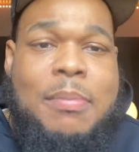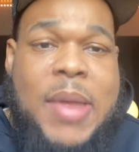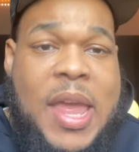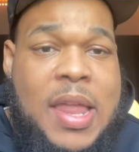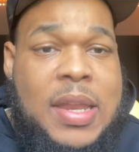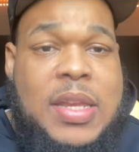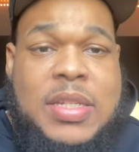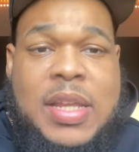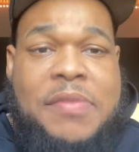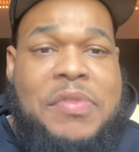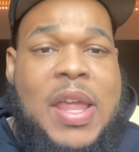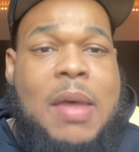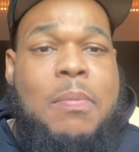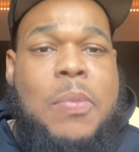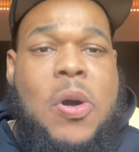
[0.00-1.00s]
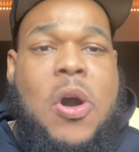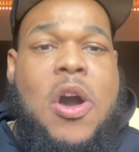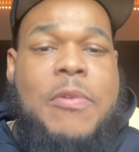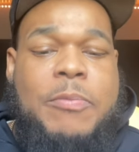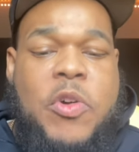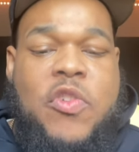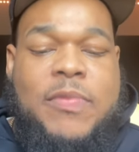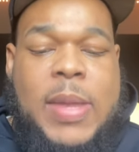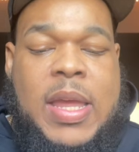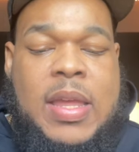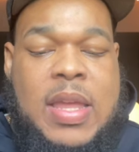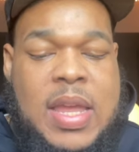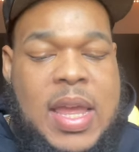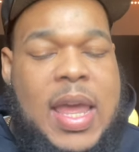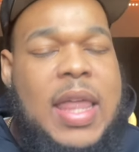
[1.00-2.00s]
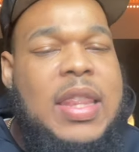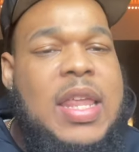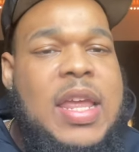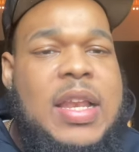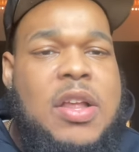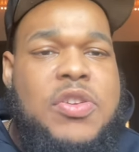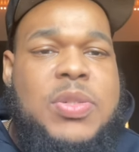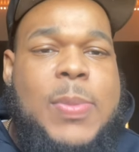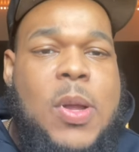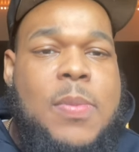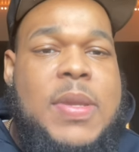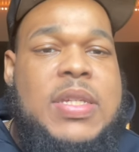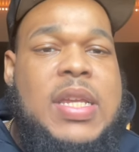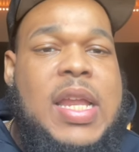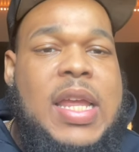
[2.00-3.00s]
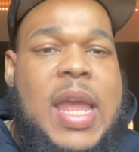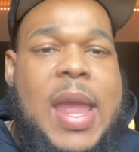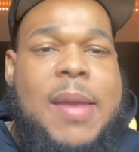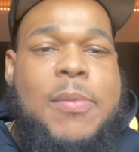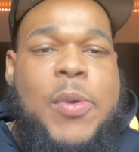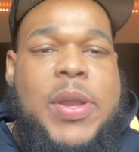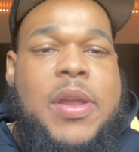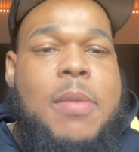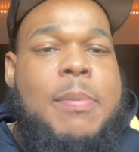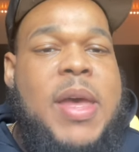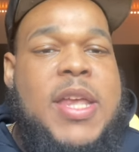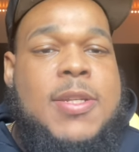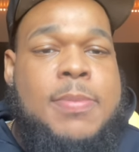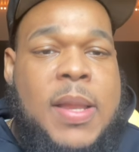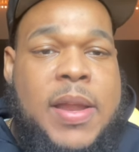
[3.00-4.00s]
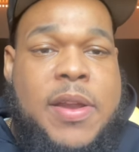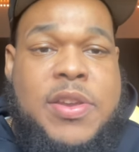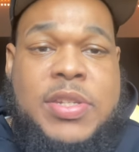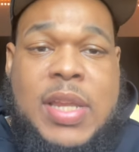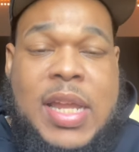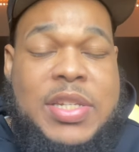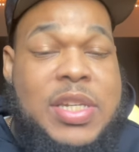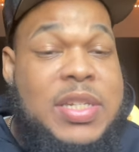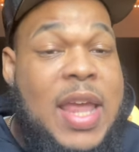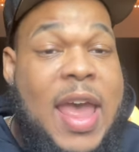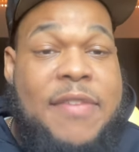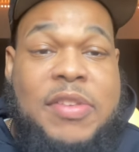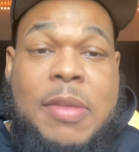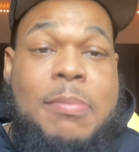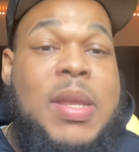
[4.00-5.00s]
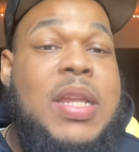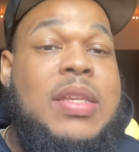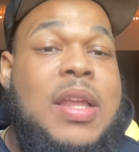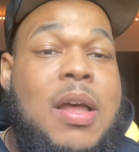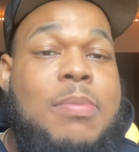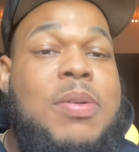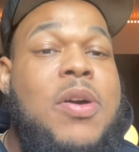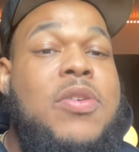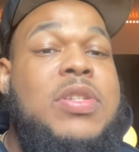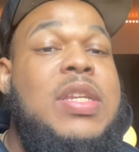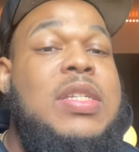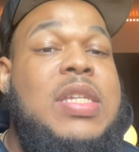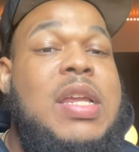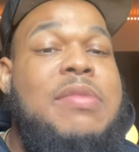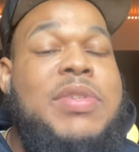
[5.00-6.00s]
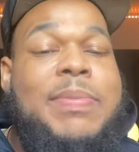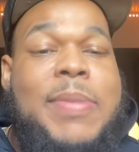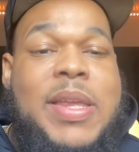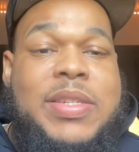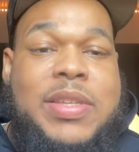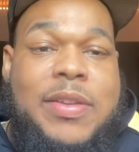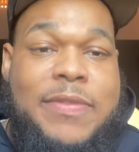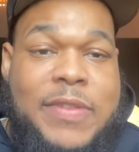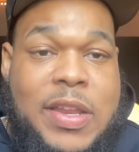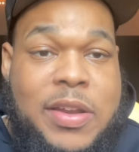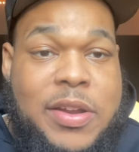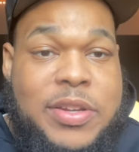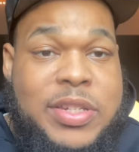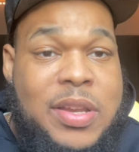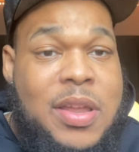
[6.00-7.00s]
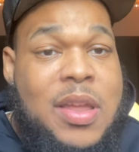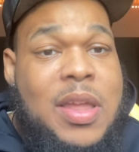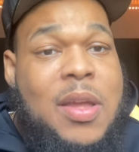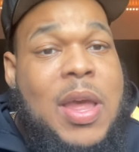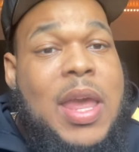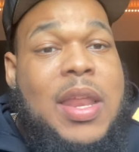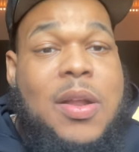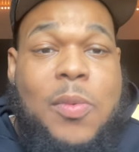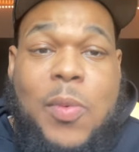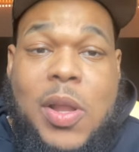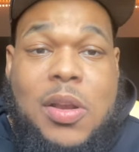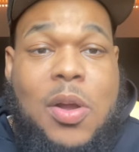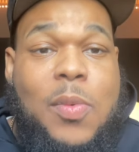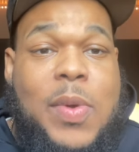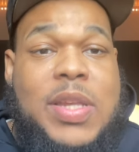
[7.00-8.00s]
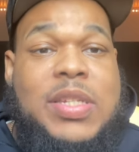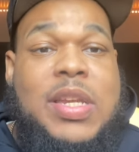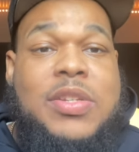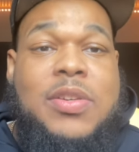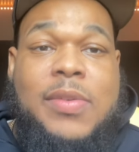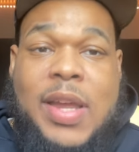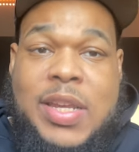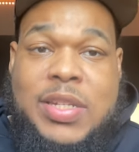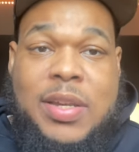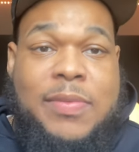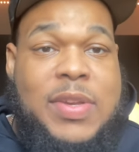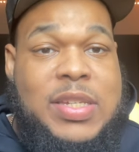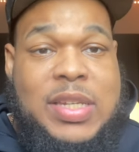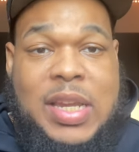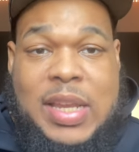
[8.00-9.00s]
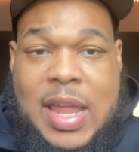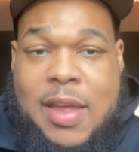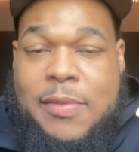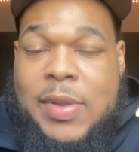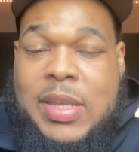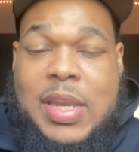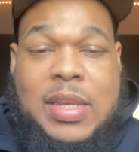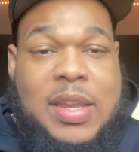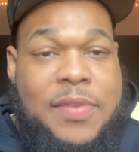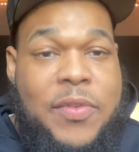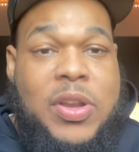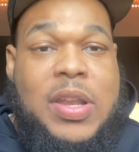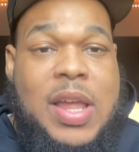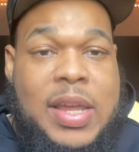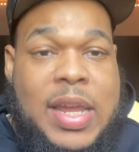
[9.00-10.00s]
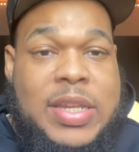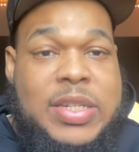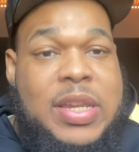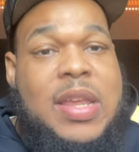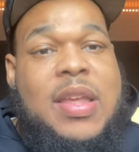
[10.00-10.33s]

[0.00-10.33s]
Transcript: balance of that ball movement and then those moments in the game where your best players, they just have to beat the opposing team's best defenders in a one-on-one situation. We've seen that with the Denver Nuggets